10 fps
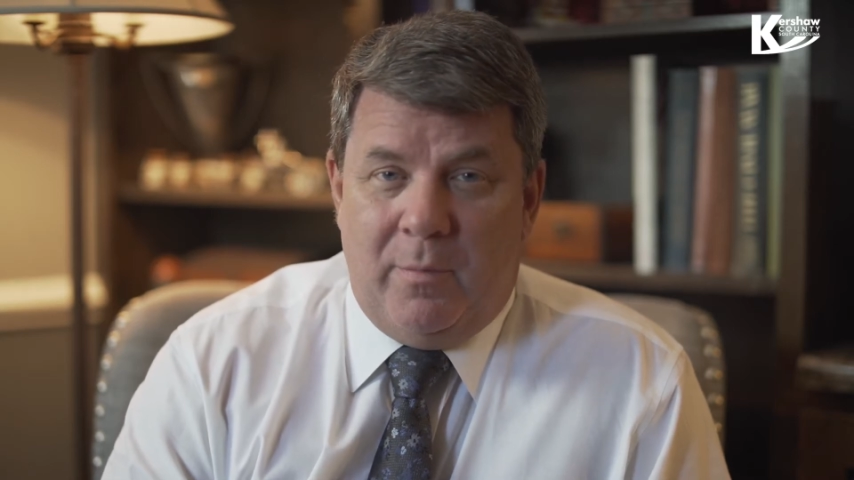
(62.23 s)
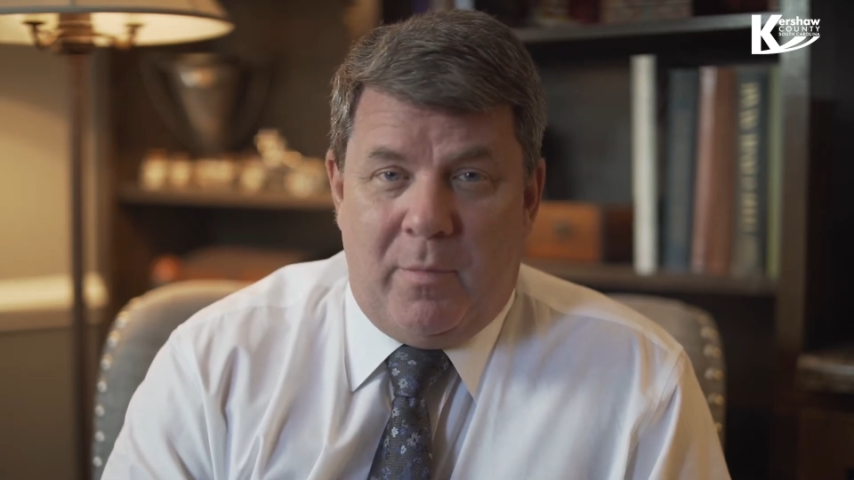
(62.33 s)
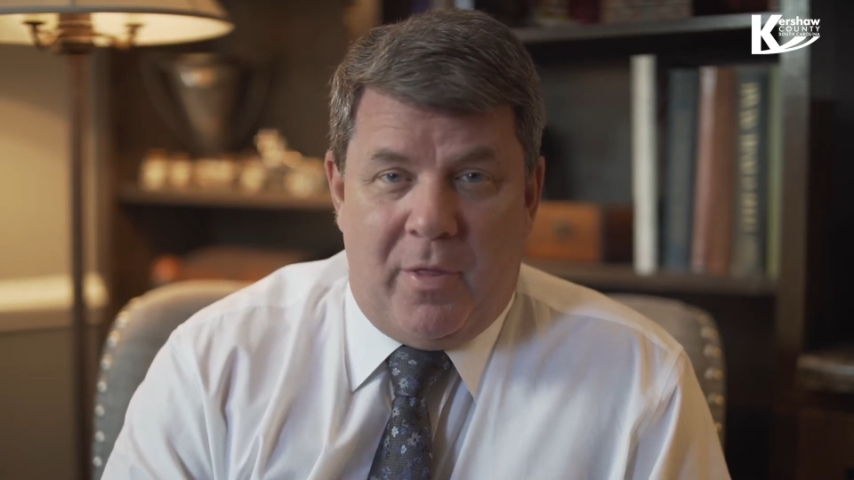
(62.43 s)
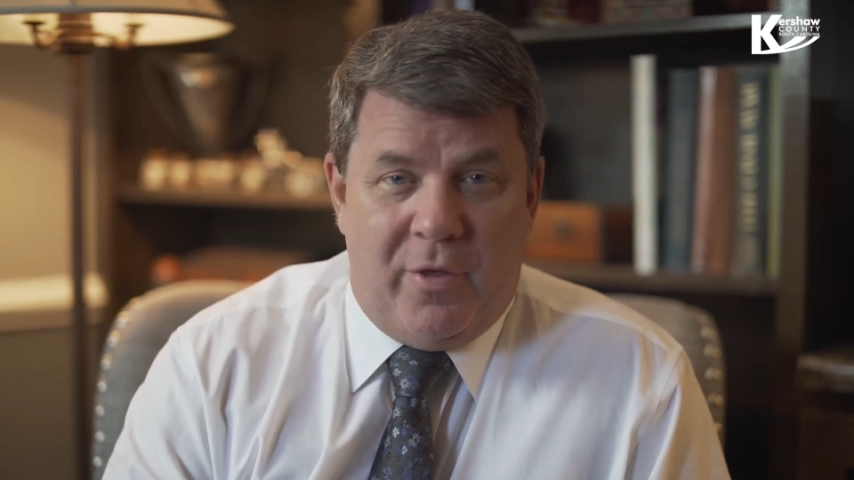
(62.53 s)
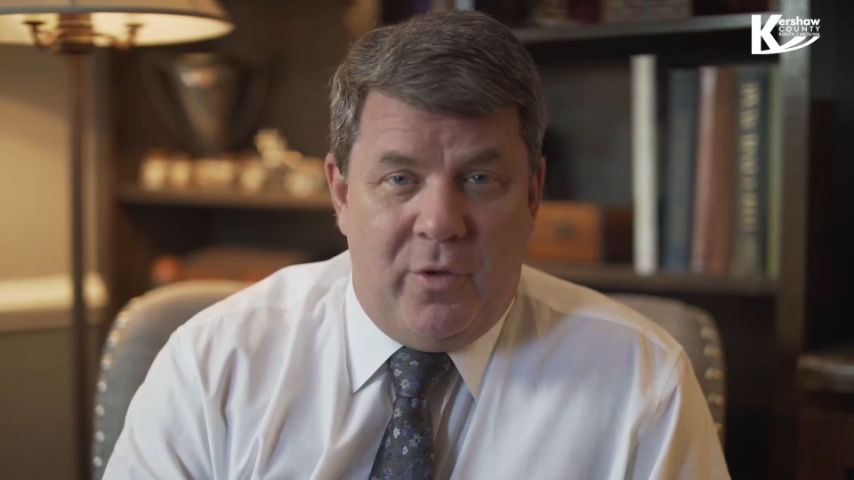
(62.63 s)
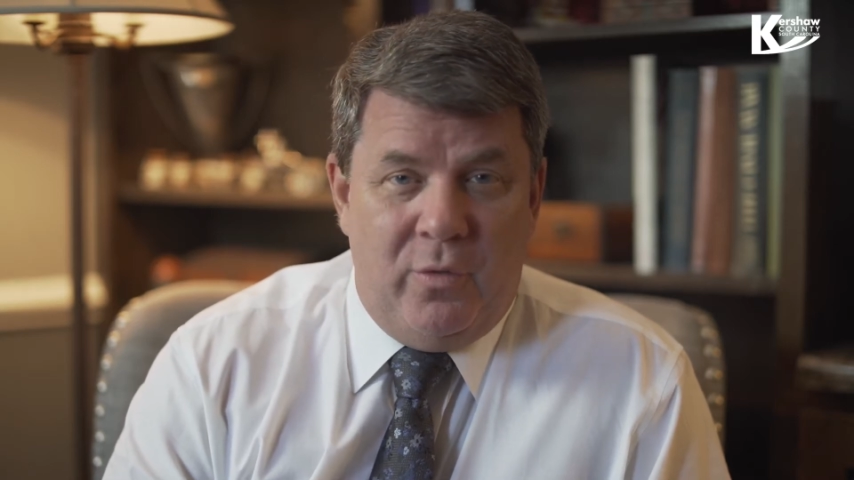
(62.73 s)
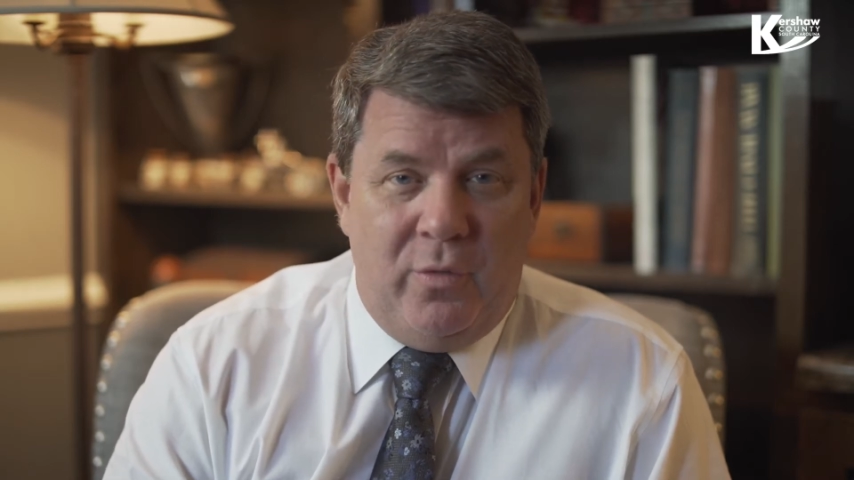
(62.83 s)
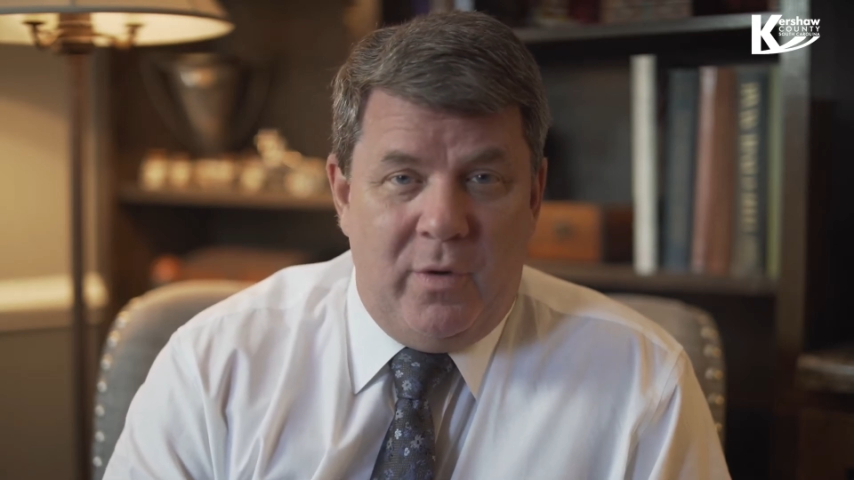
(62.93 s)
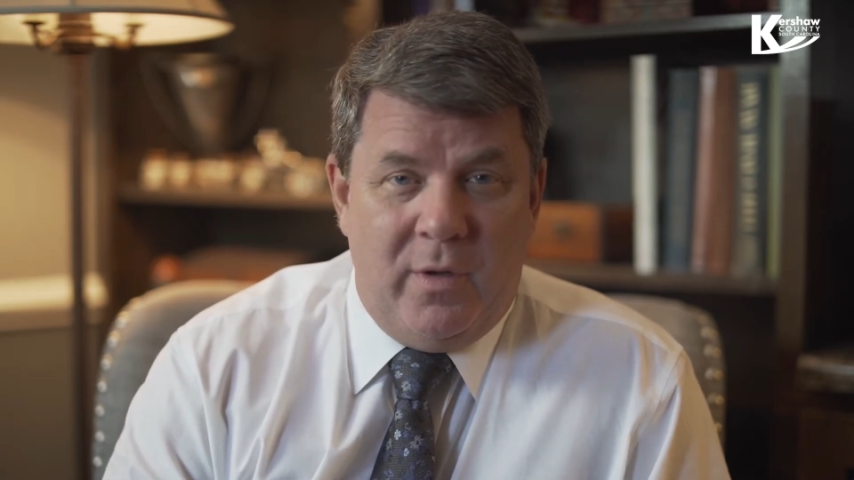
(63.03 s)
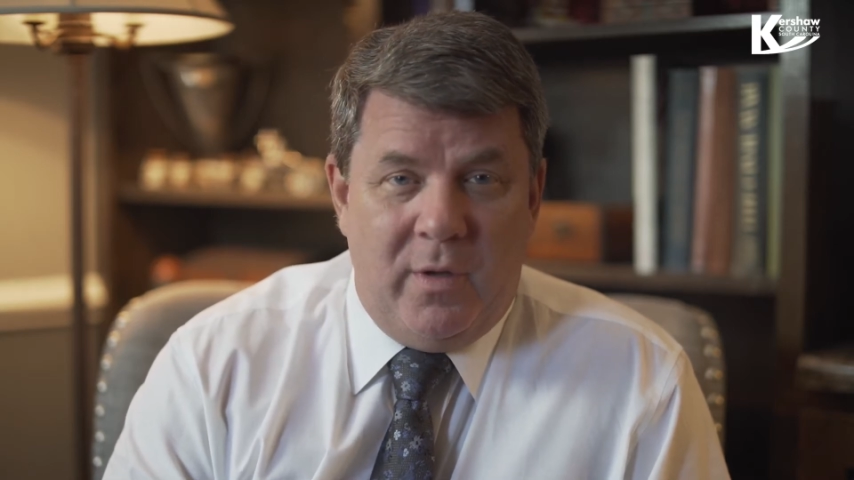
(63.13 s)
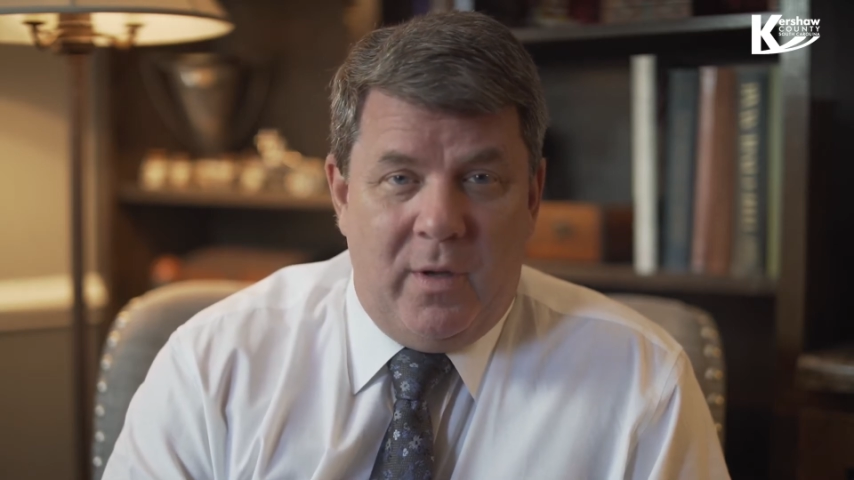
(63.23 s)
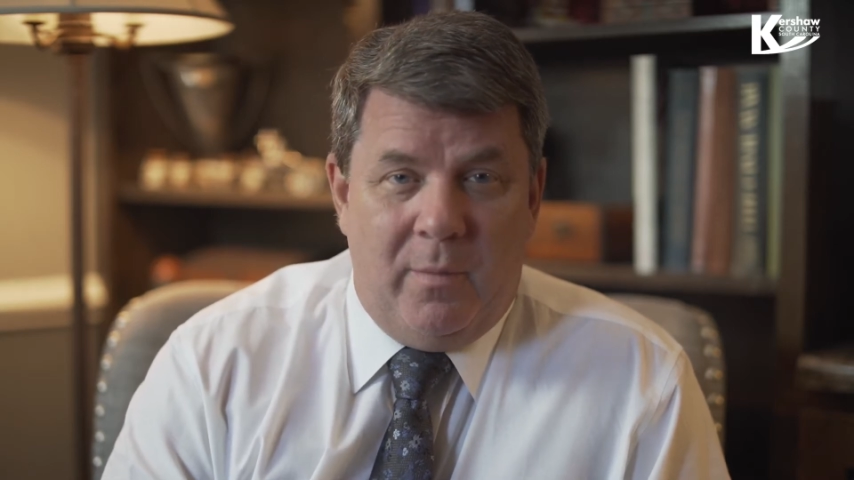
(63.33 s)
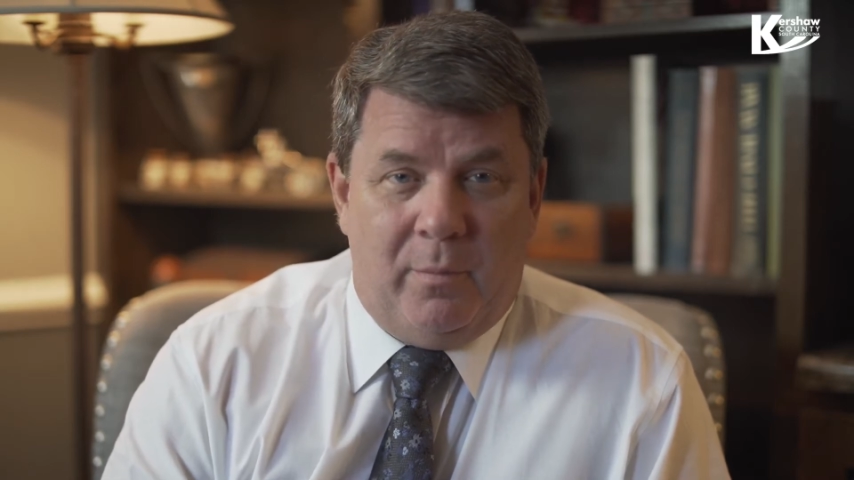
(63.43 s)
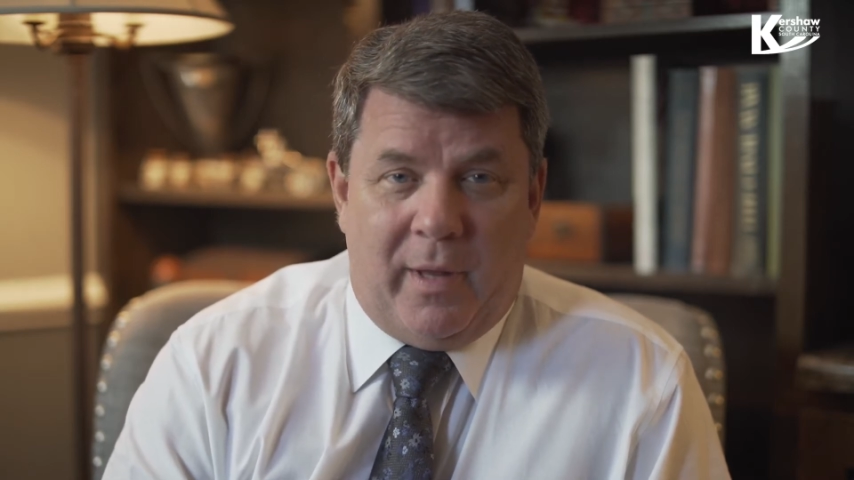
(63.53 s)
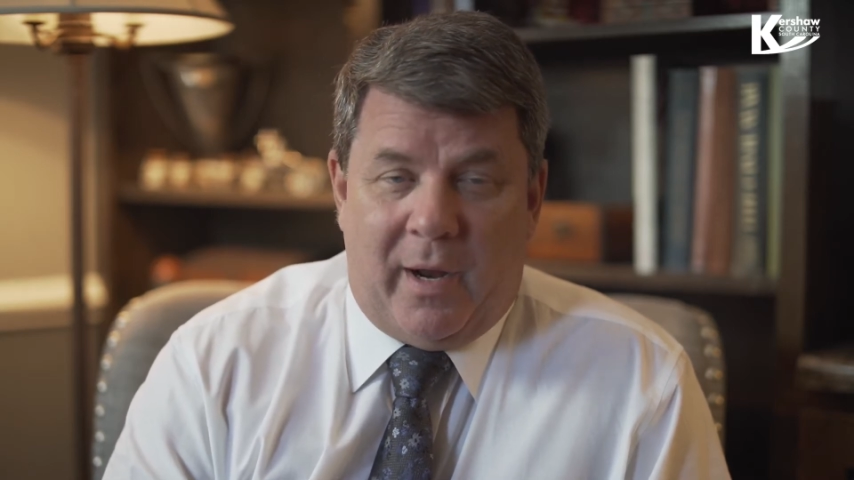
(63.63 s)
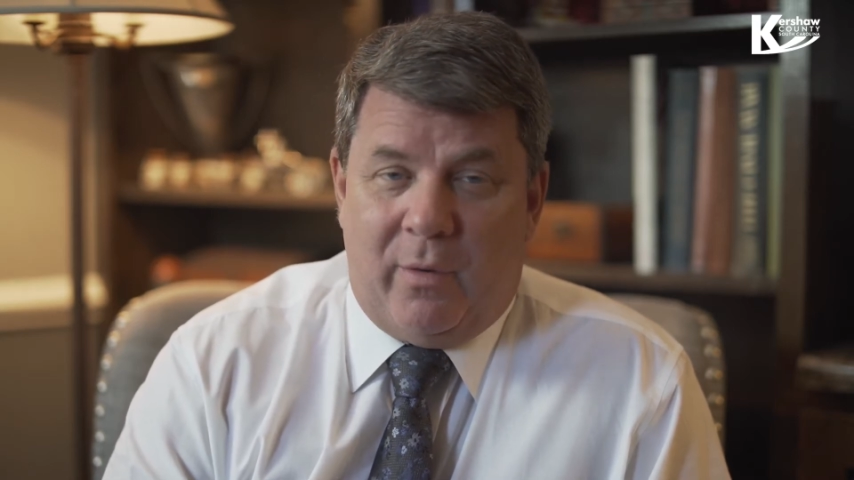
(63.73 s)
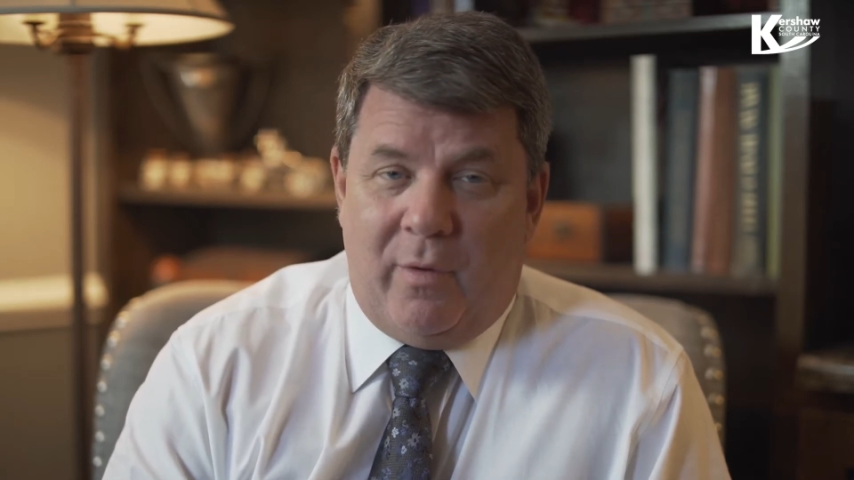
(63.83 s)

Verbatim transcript: Bethune, Black